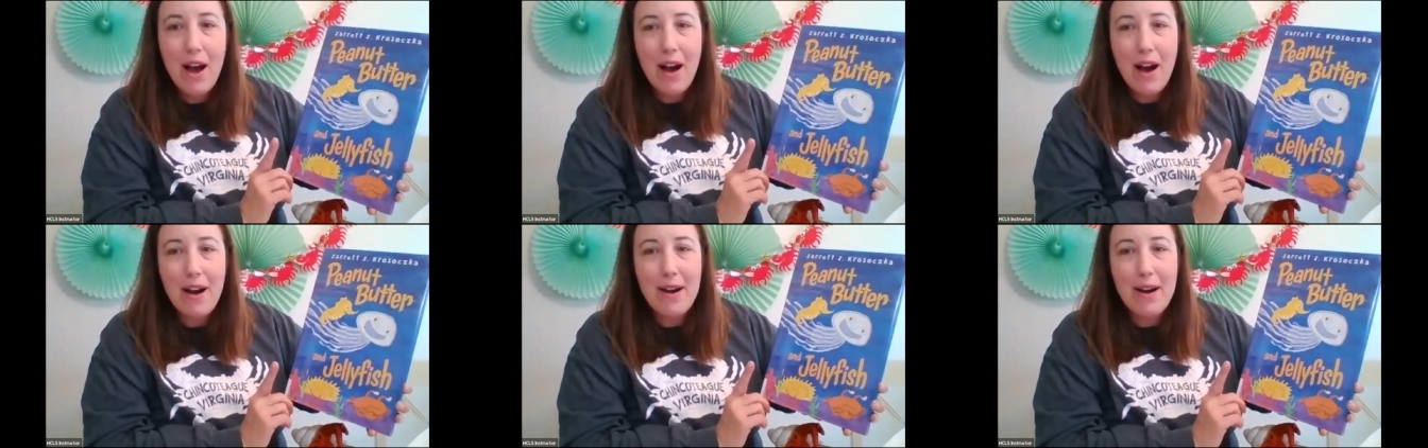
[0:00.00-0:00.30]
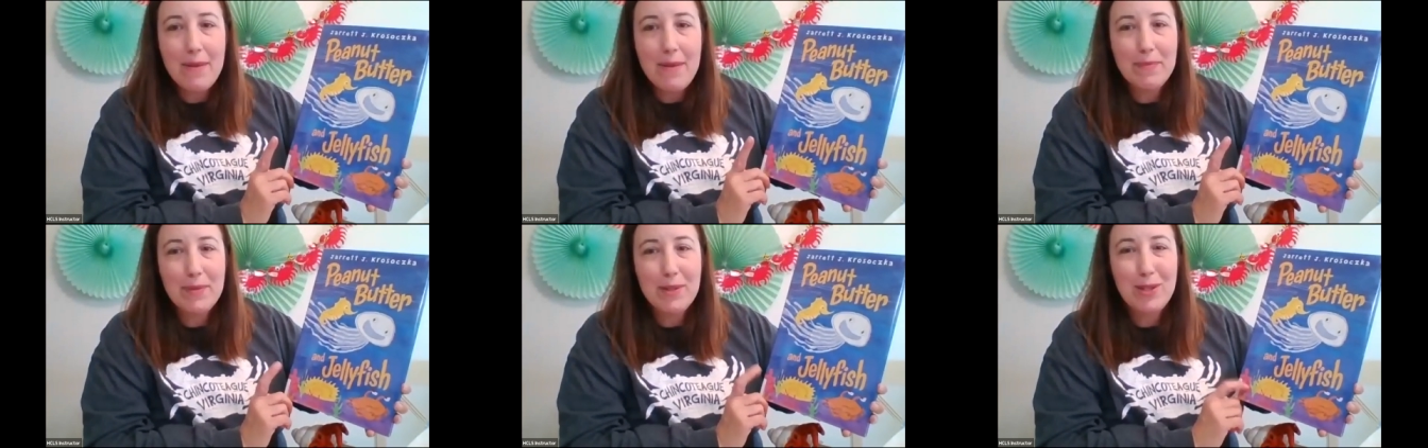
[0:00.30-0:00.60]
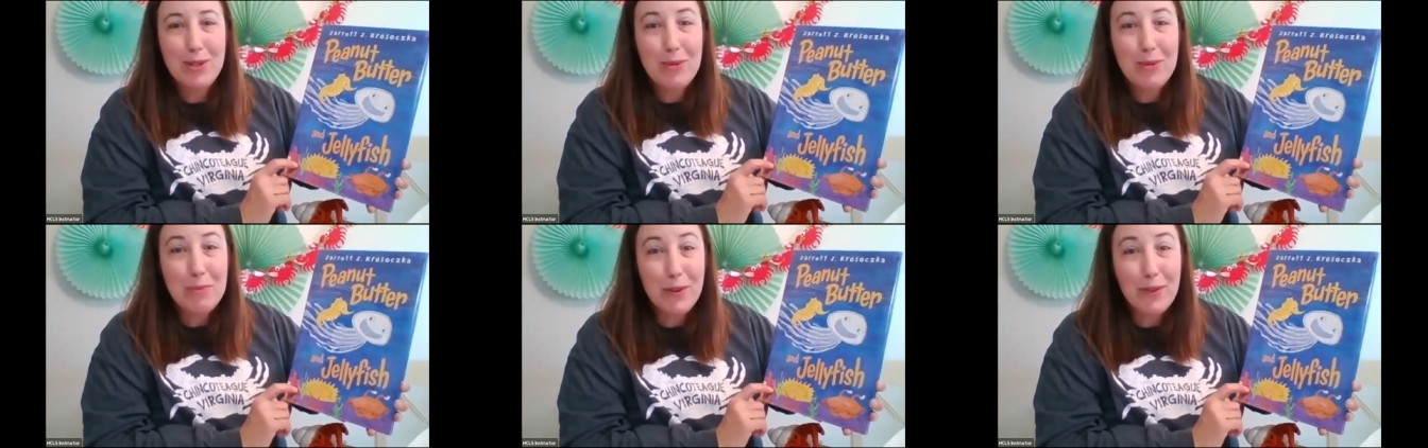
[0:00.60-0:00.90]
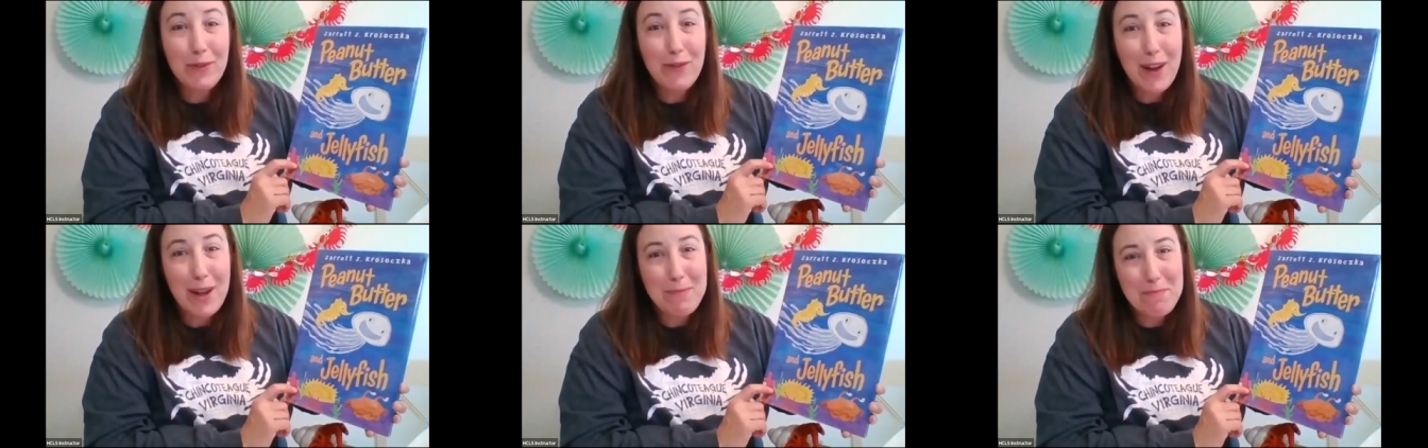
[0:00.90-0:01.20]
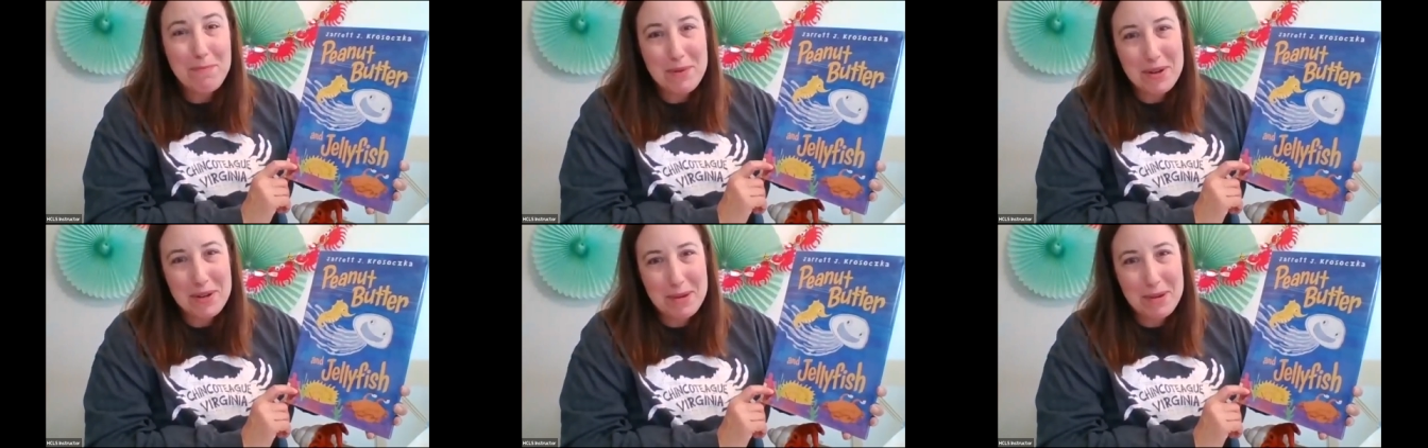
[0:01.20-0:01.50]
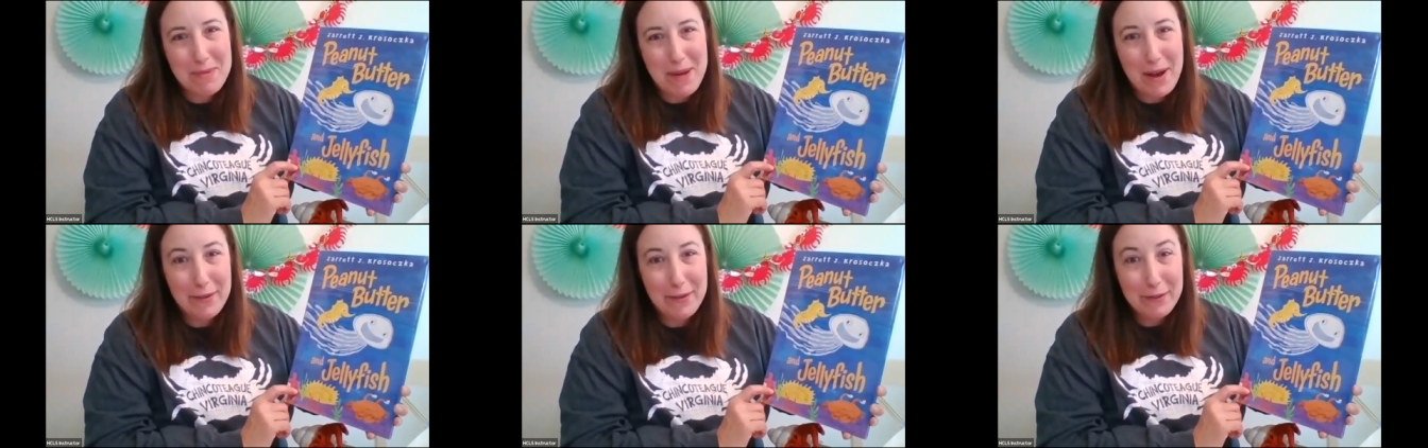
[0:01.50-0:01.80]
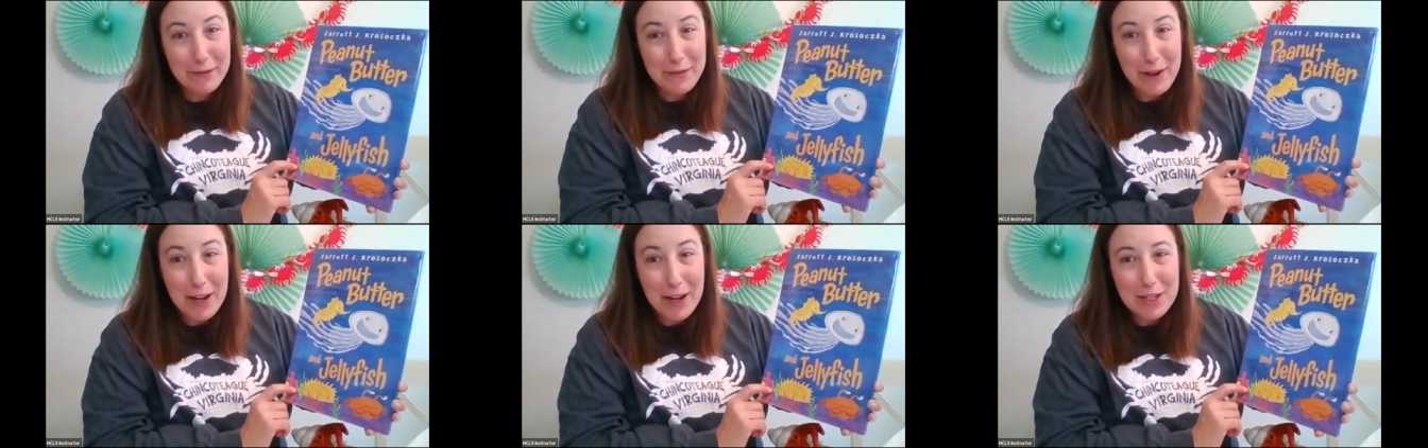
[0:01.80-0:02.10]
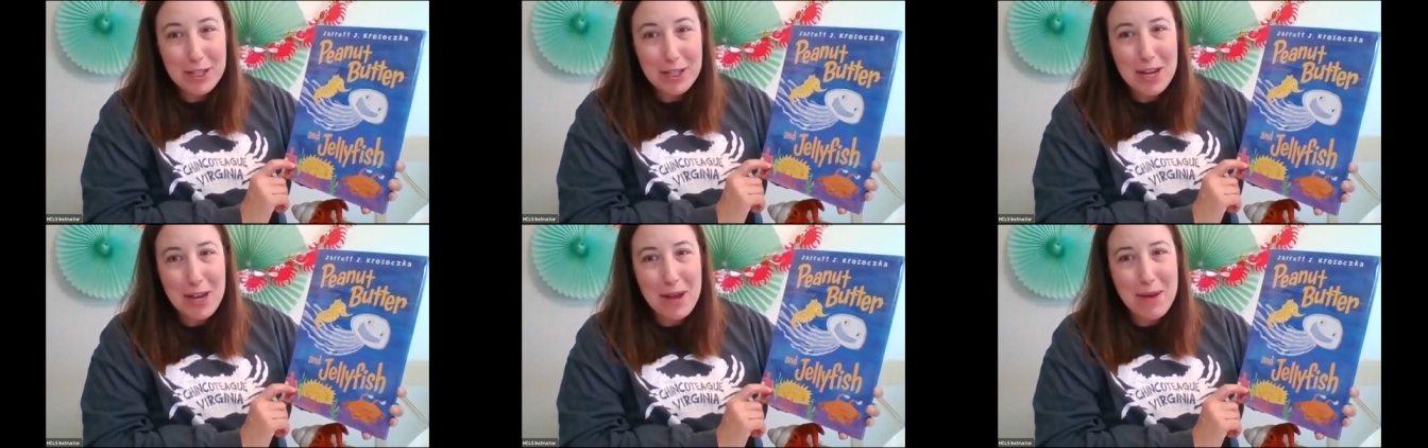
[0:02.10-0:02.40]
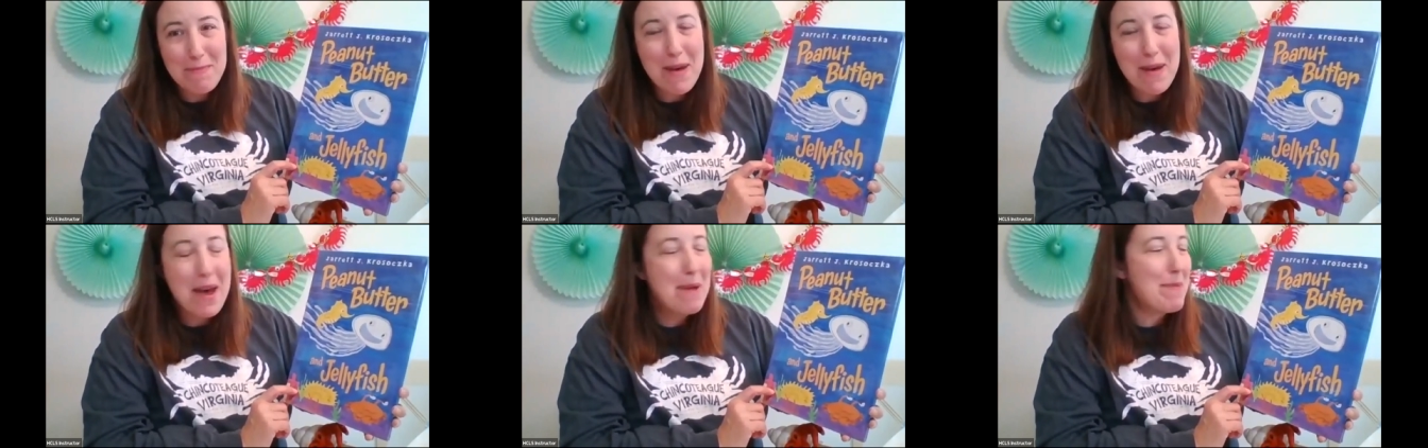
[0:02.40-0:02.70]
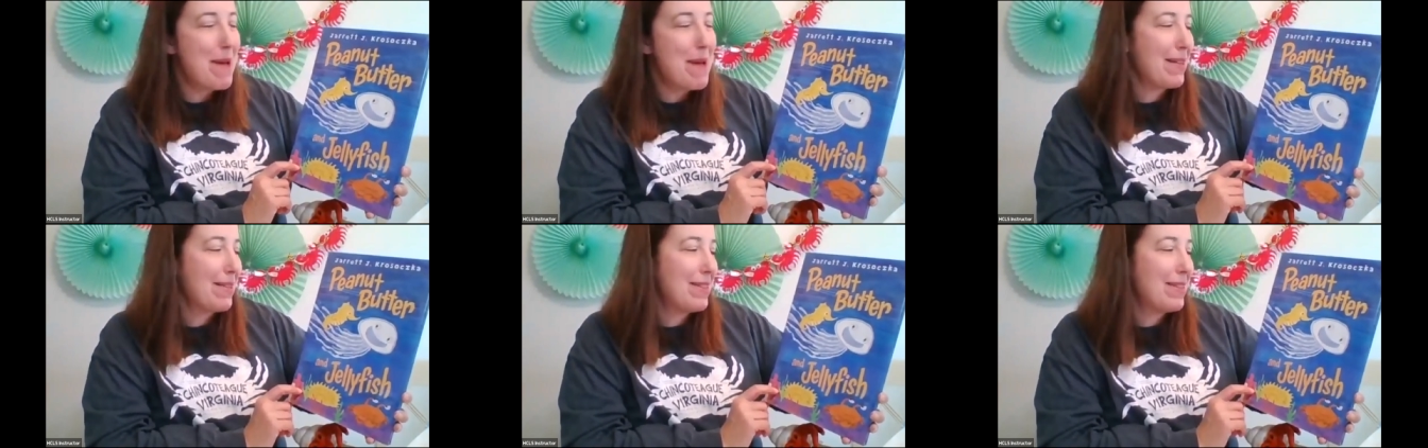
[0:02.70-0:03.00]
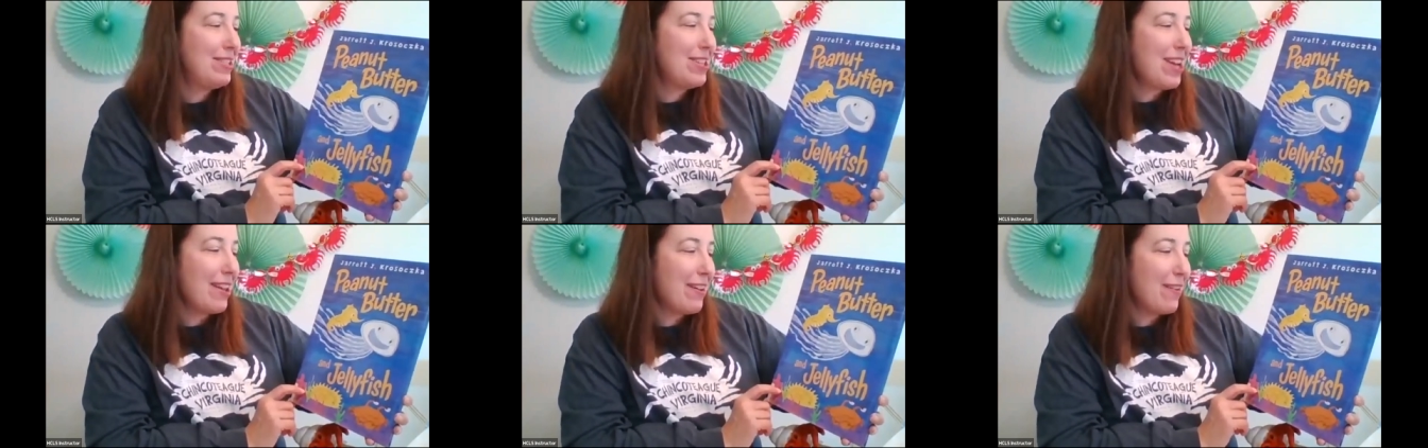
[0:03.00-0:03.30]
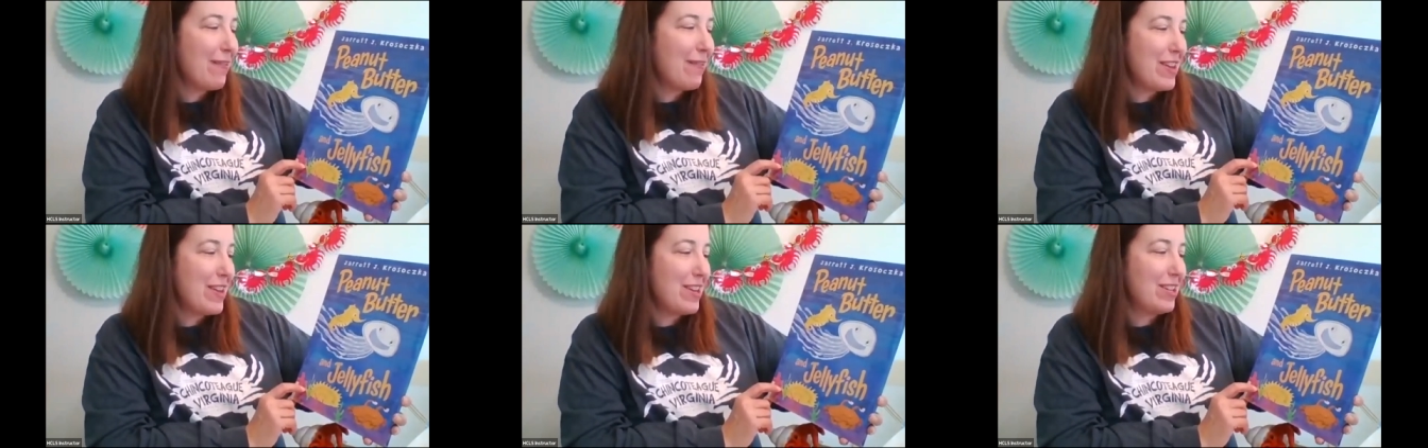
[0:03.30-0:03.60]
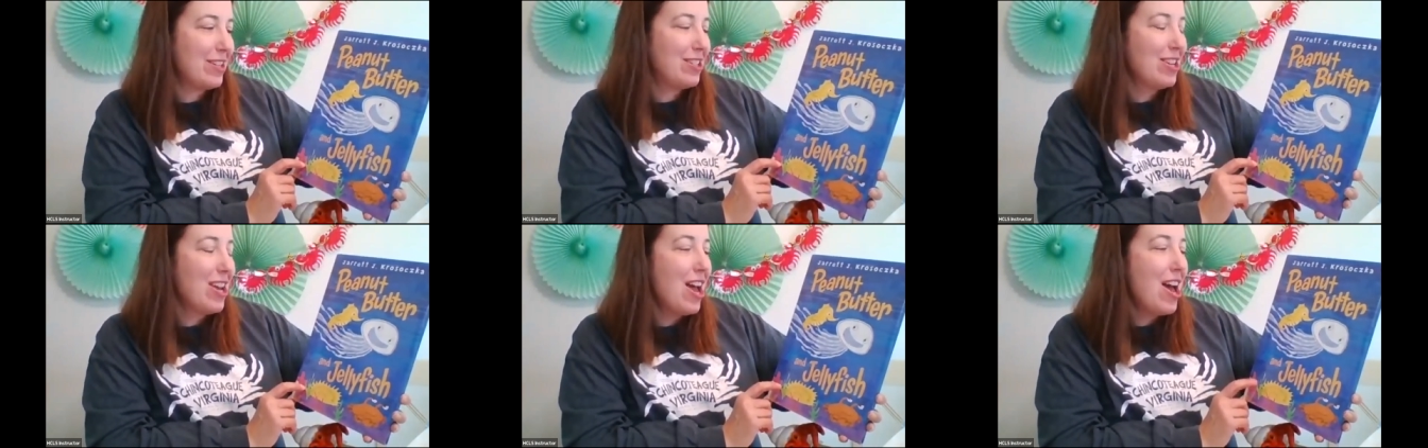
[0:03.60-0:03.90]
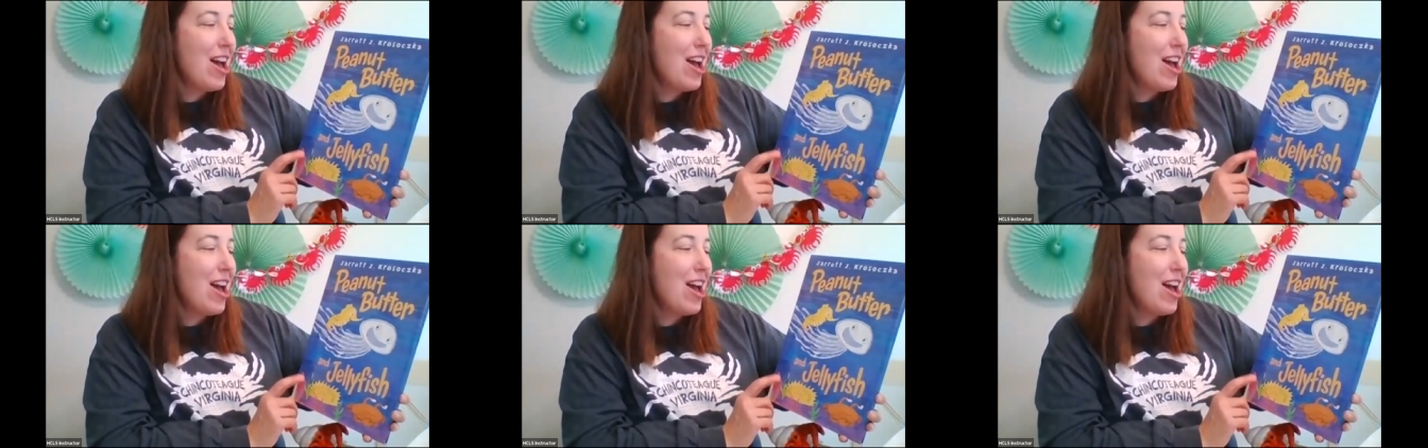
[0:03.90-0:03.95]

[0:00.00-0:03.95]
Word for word: Um, super fun book about friendship, about the jellyfish,